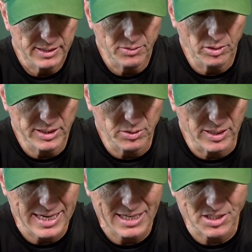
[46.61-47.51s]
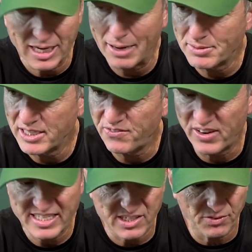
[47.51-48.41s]
really do a nice job
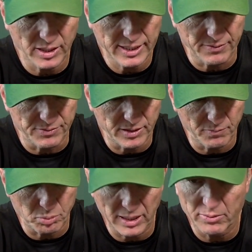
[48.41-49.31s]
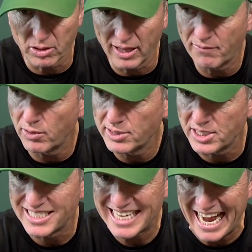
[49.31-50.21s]
defensively of playing with leverage
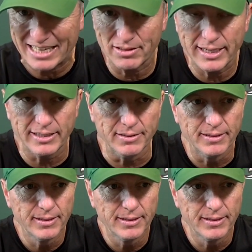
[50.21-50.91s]
and tackling and